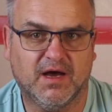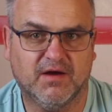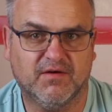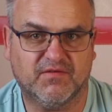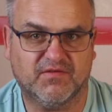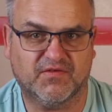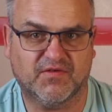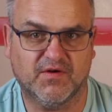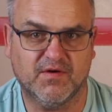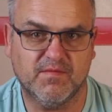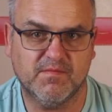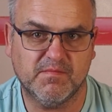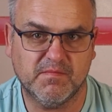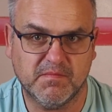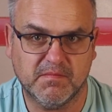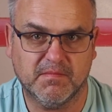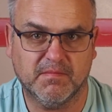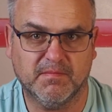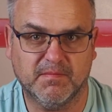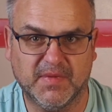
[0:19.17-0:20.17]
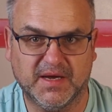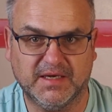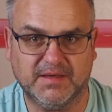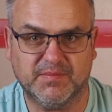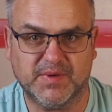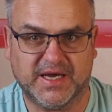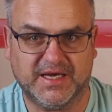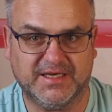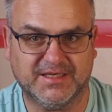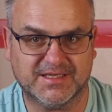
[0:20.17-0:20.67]
from me,
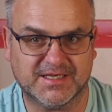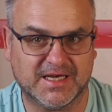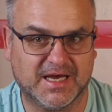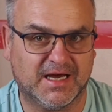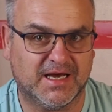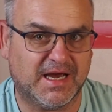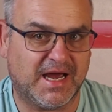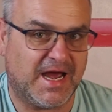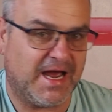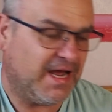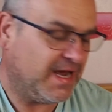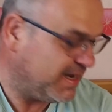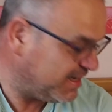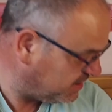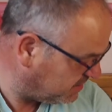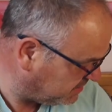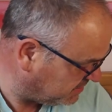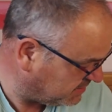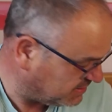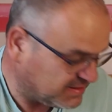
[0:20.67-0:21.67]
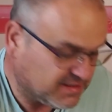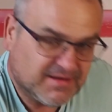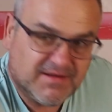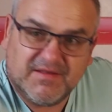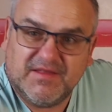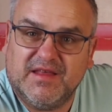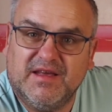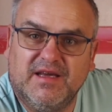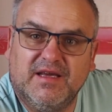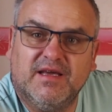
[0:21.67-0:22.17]
Peter, and
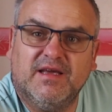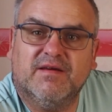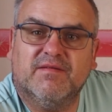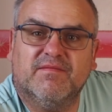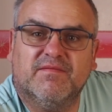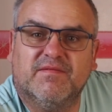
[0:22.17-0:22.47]
the